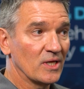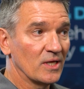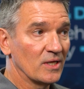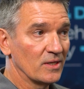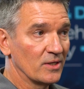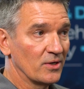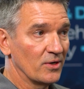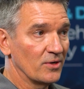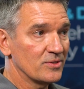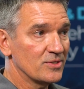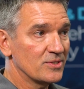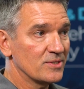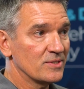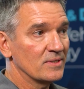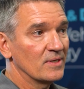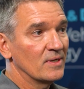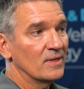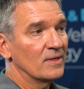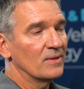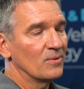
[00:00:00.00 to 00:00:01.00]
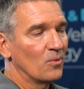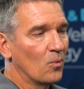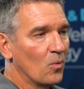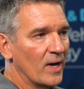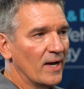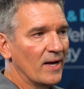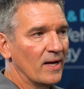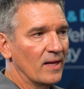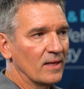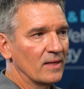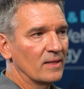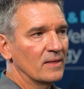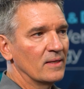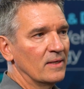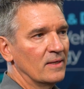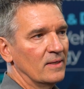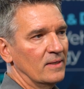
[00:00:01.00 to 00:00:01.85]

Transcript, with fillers: alerts well